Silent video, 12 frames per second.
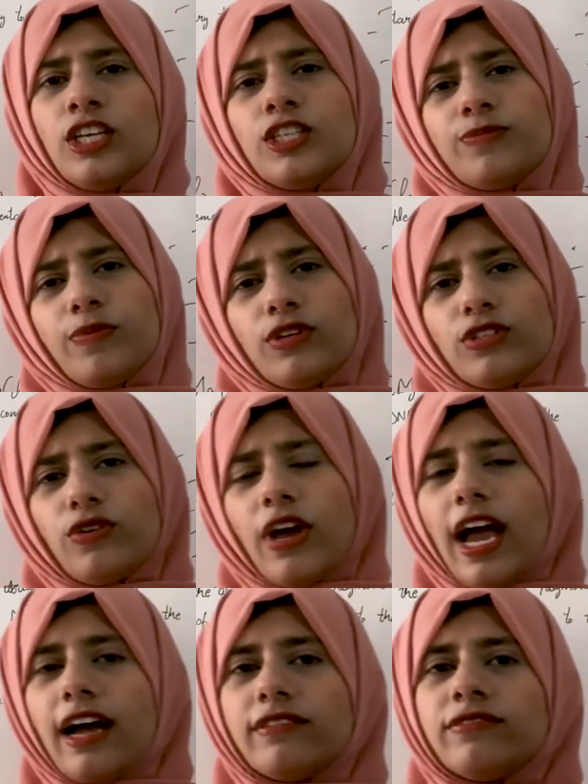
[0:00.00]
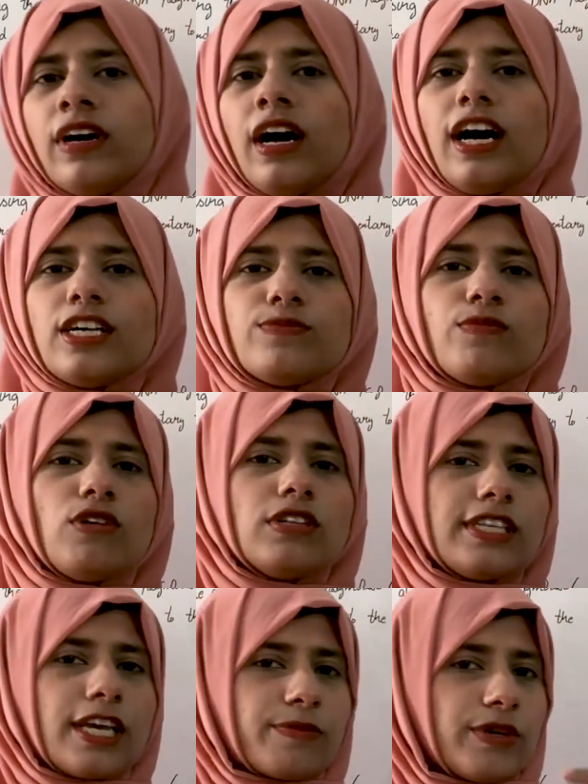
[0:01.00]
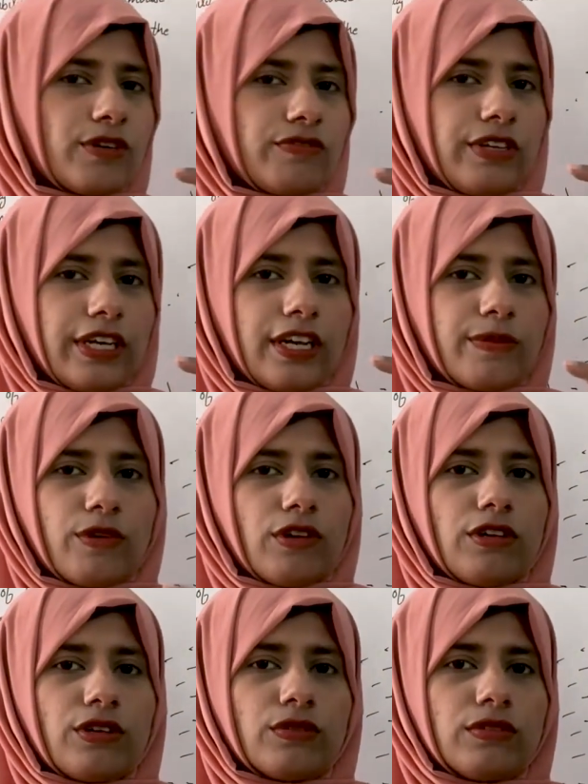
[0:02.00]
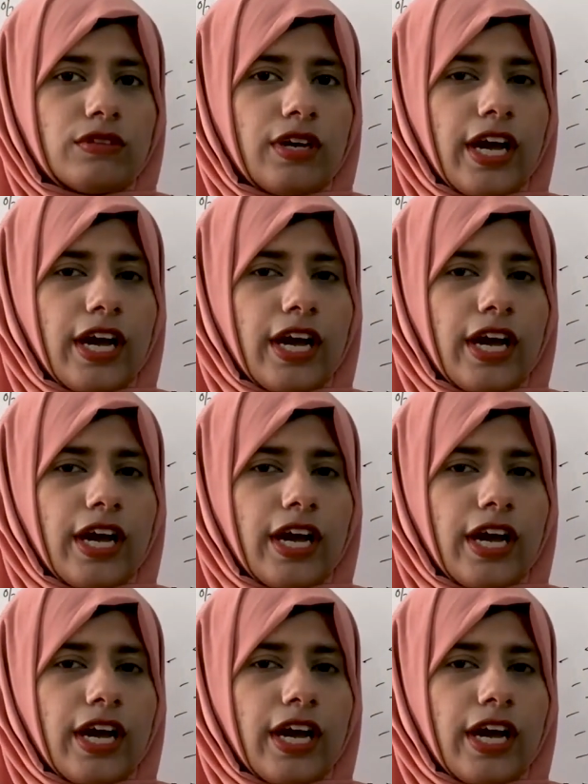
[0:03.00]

Suppose you have a small segment of DNA molecule